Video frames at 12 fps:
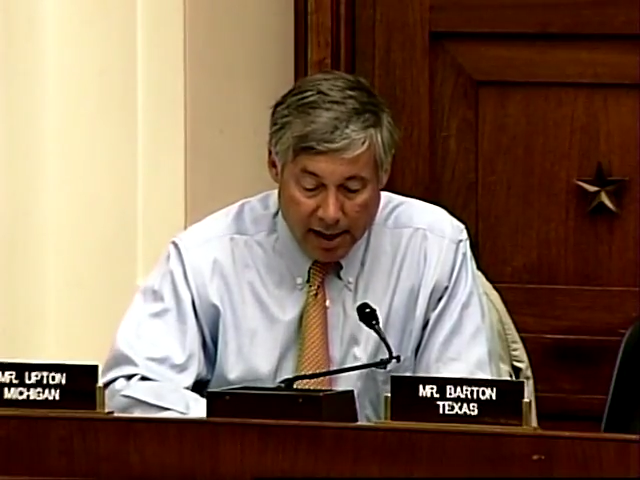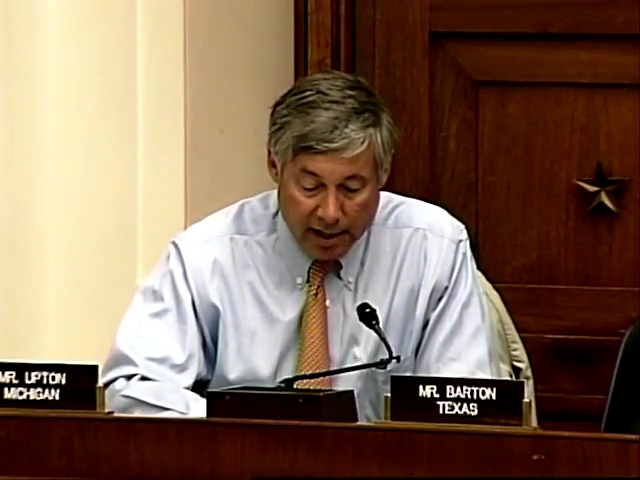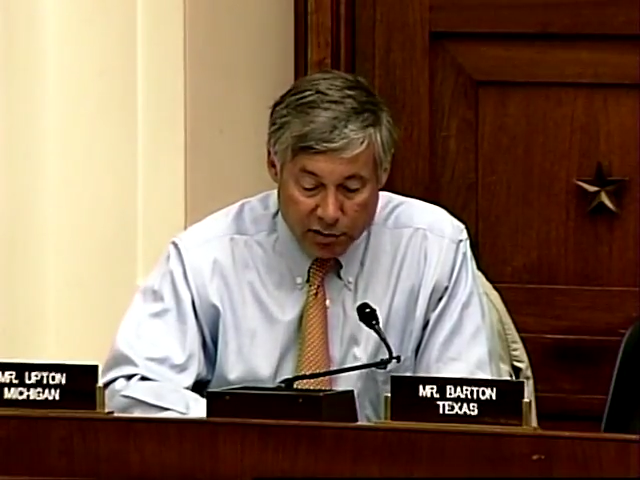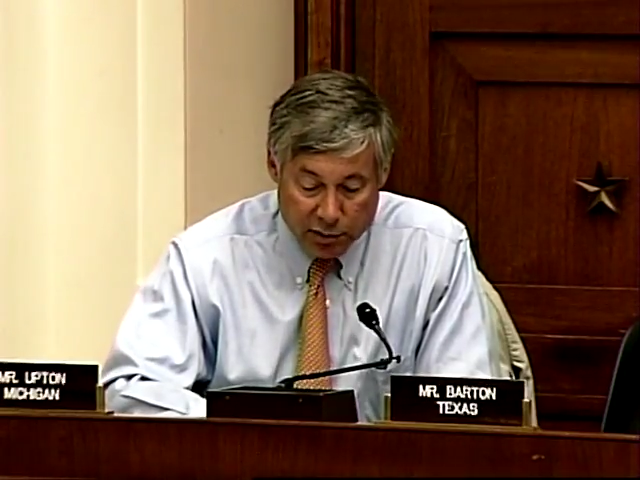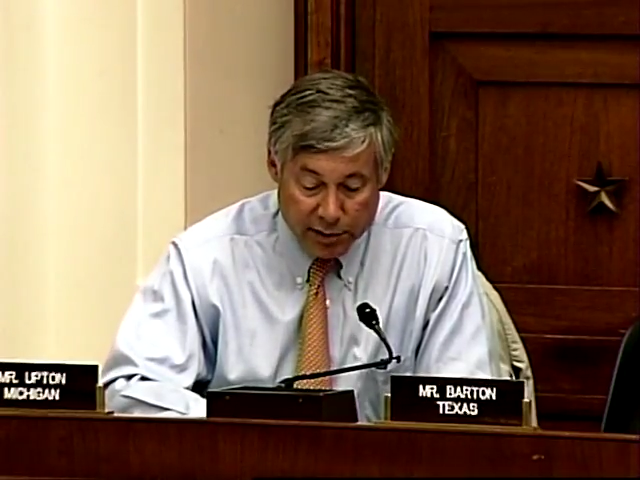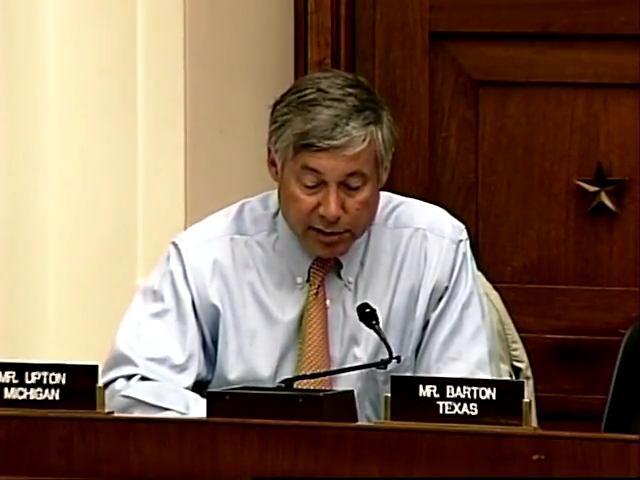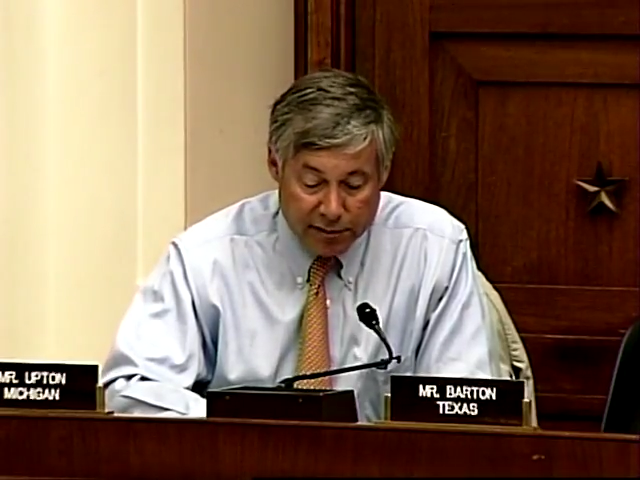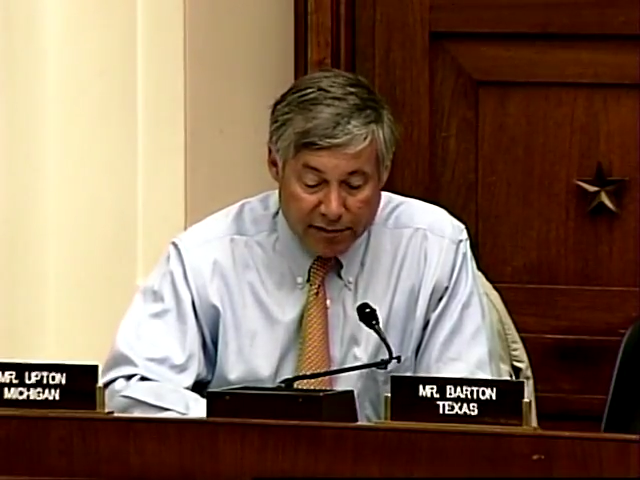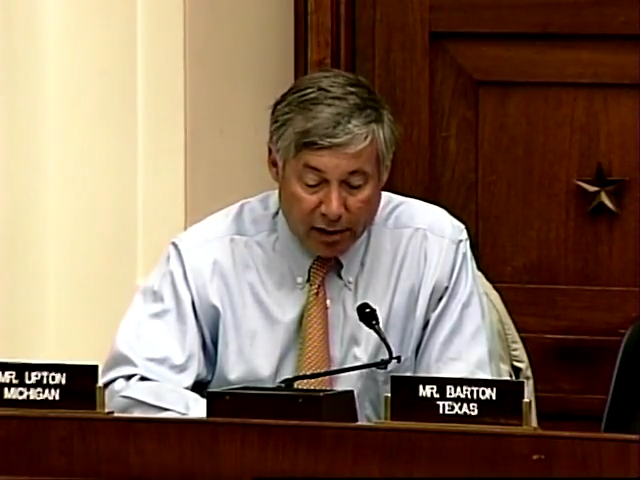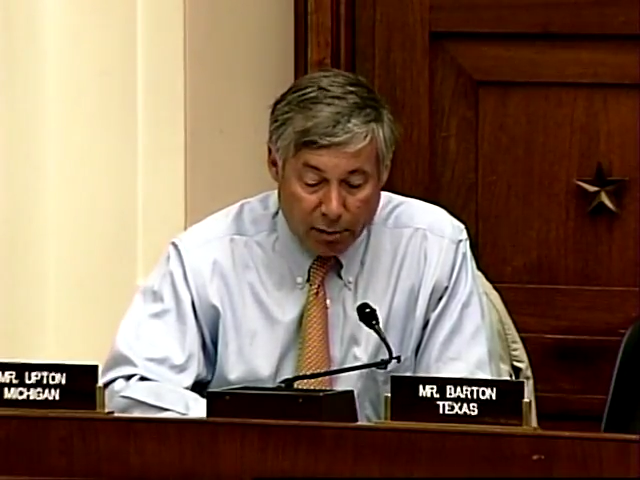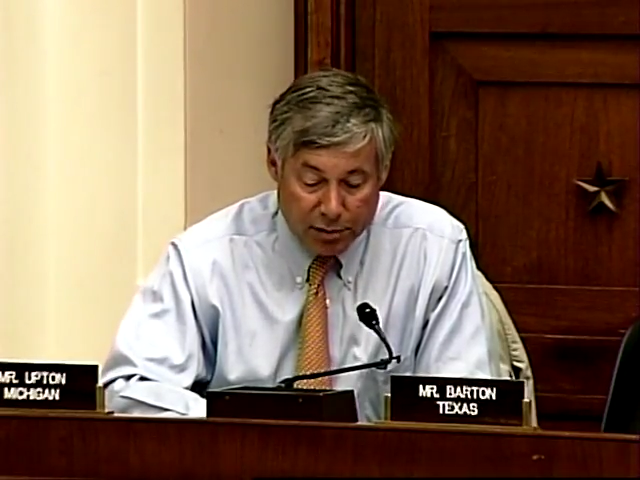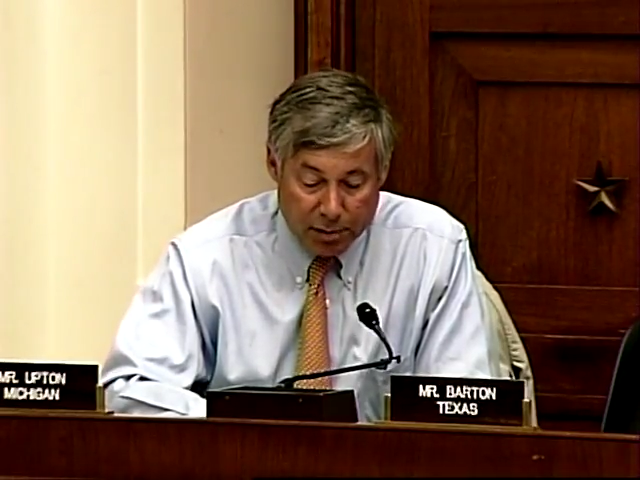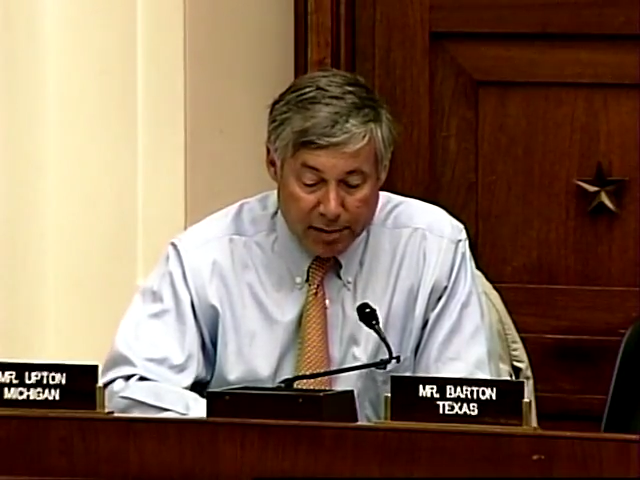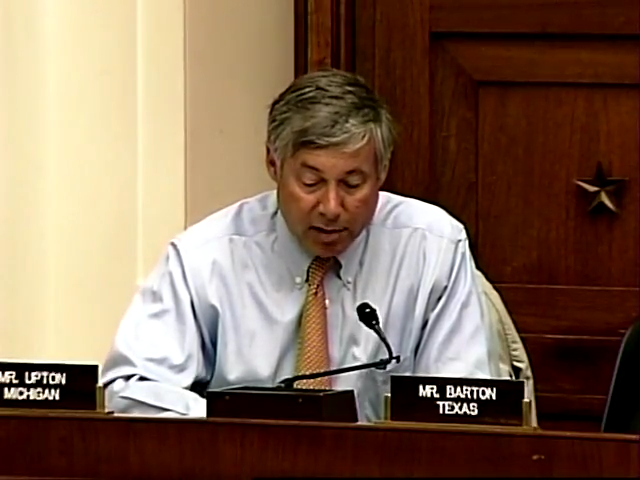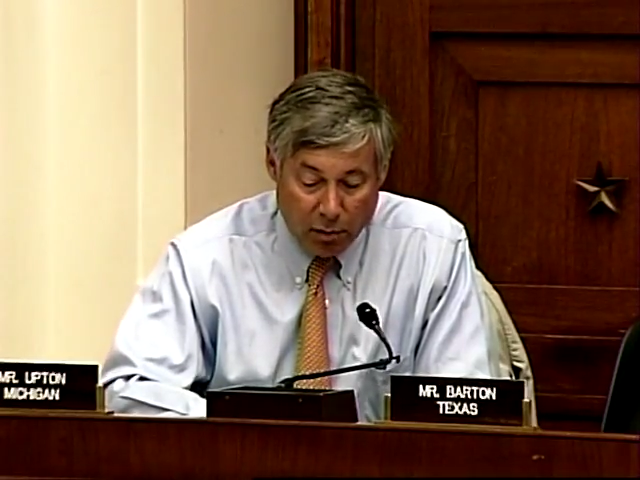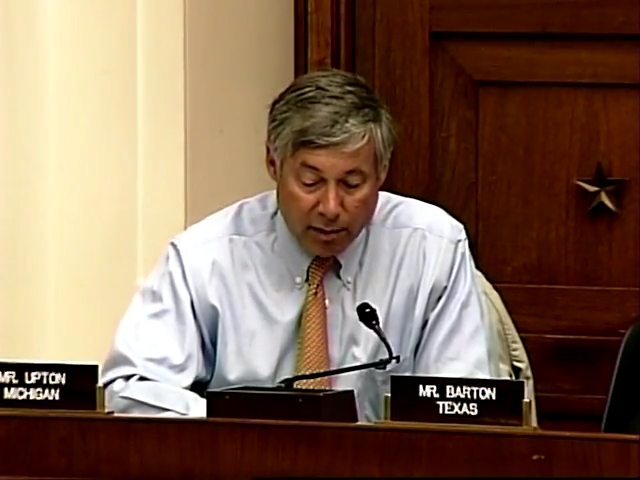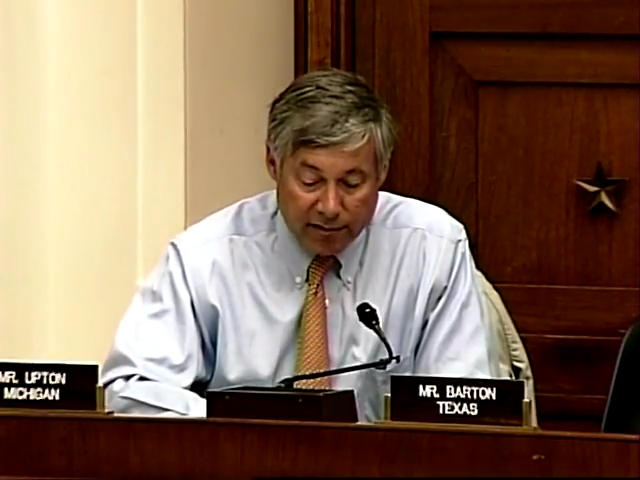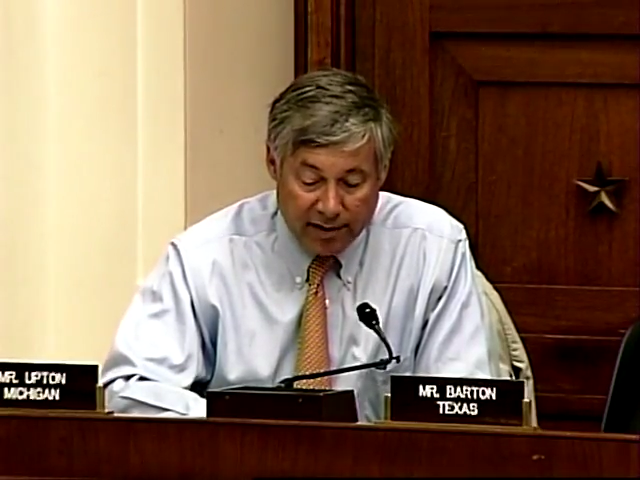And as we developed the
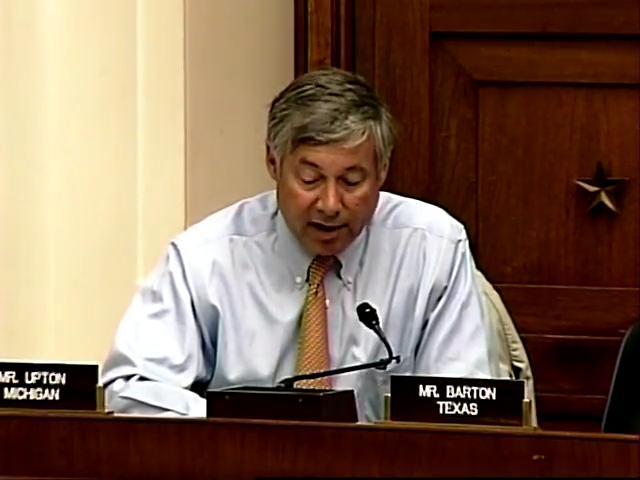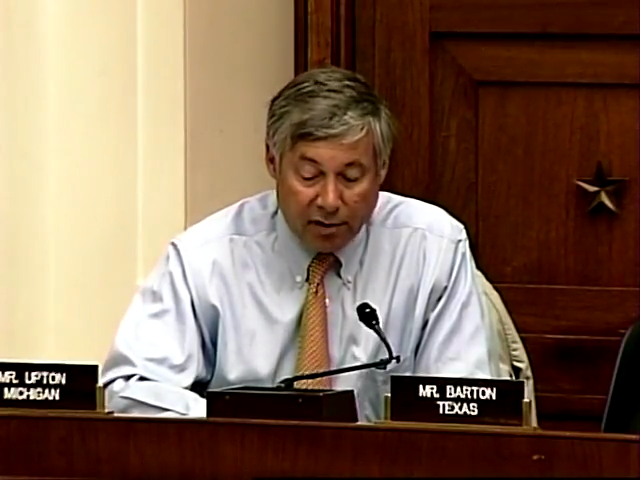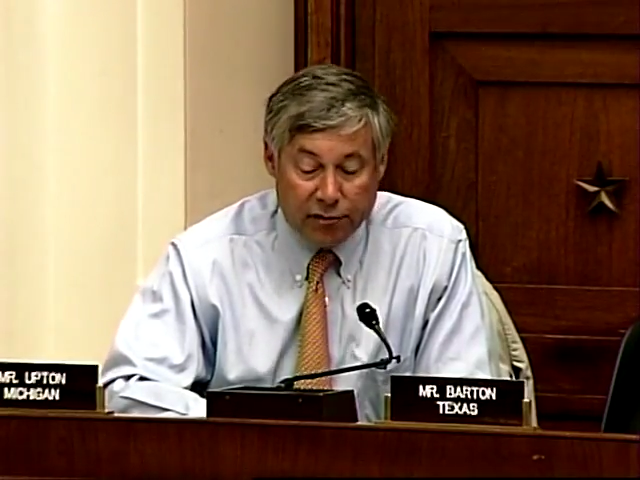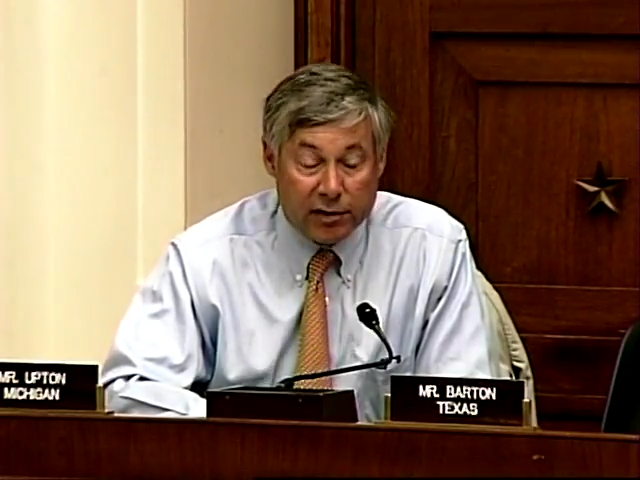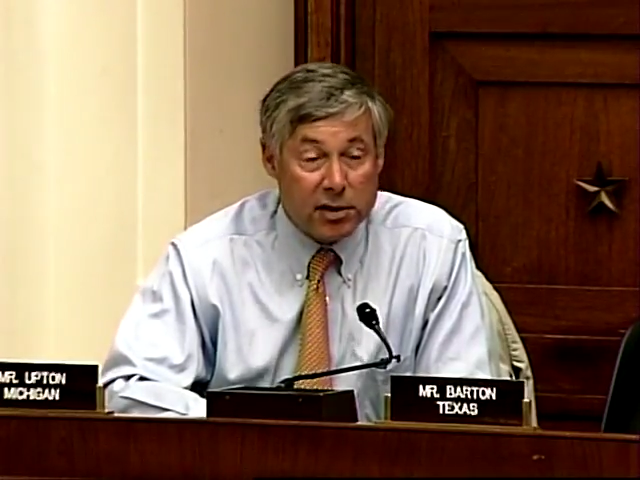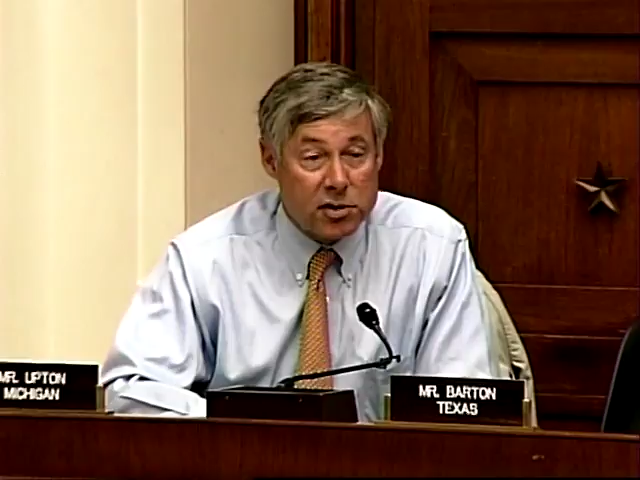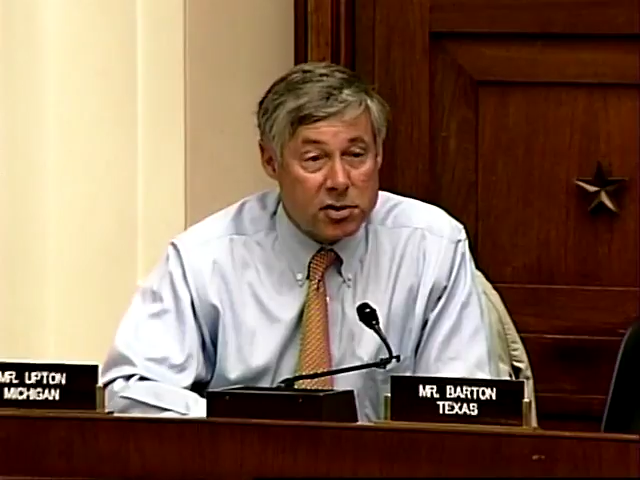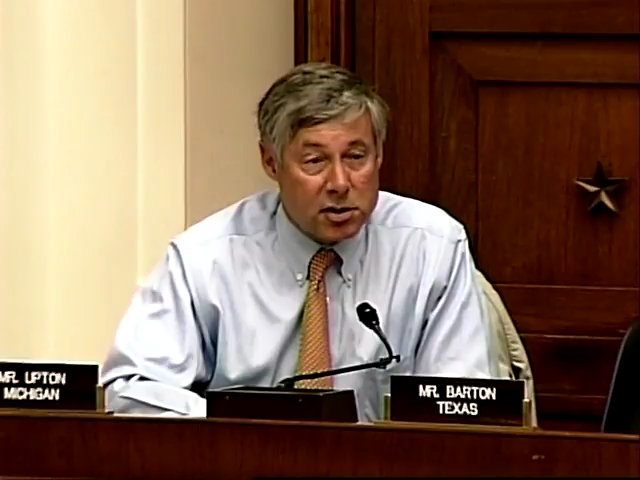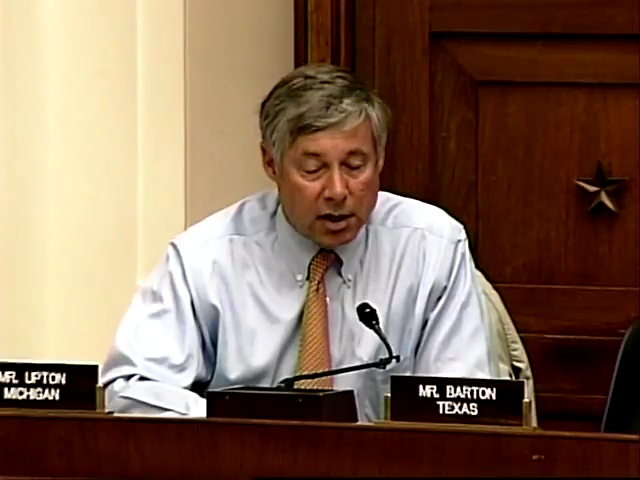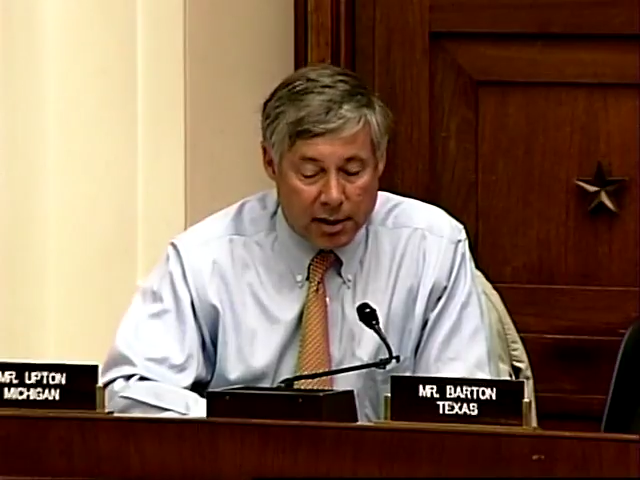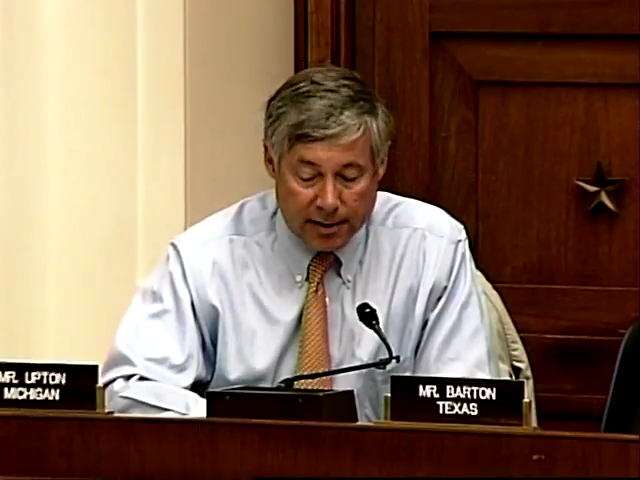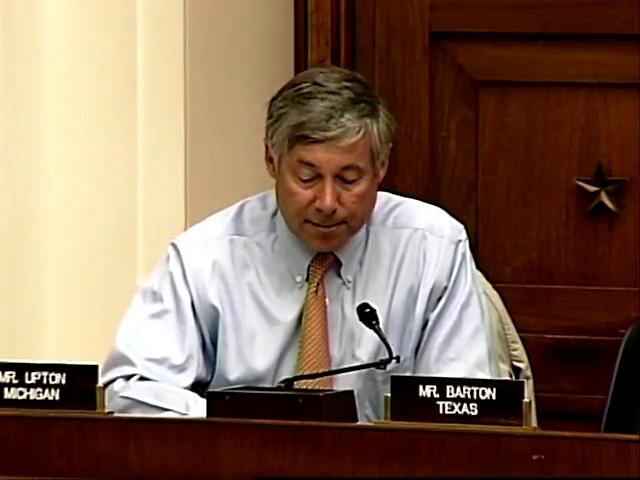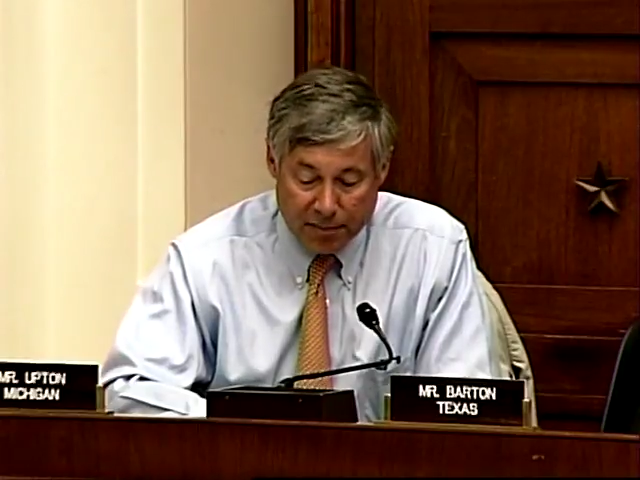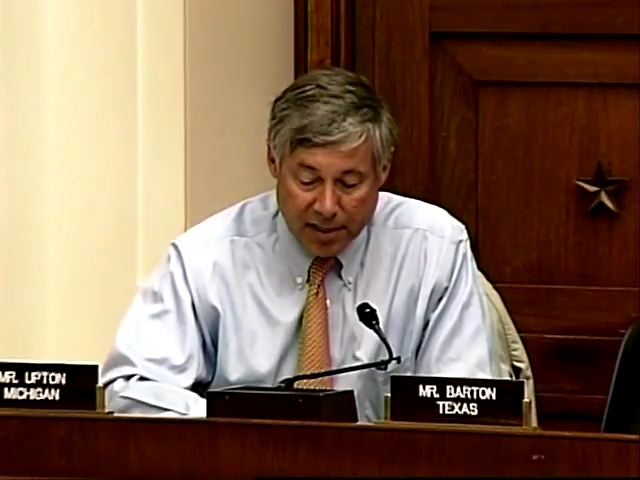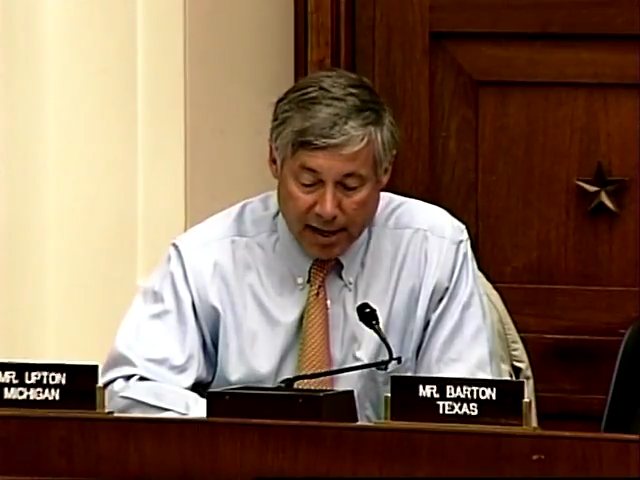bill, we've carefully studied